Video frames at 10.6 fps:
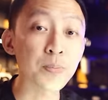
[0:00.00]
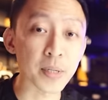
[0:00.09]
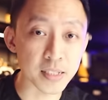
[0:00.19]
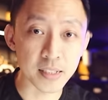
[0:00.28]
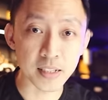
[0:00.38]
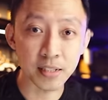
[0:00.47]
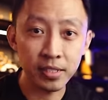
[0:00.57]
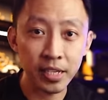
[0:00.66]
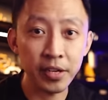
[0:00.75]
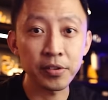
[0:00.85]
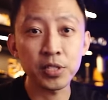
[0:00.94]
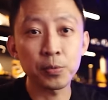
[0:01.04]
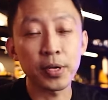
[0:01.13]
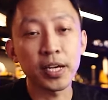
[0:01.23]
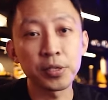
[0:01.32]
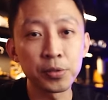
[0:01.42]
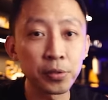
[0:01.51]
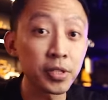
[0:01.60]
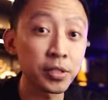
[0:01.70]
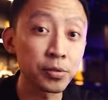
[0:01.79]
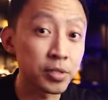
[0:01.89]
spaces, areas where you don't
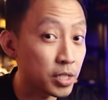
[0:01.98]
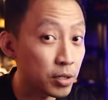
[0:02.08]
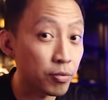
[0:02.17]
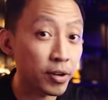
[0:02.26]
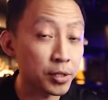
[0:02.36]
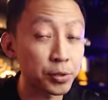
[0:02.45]
need to see far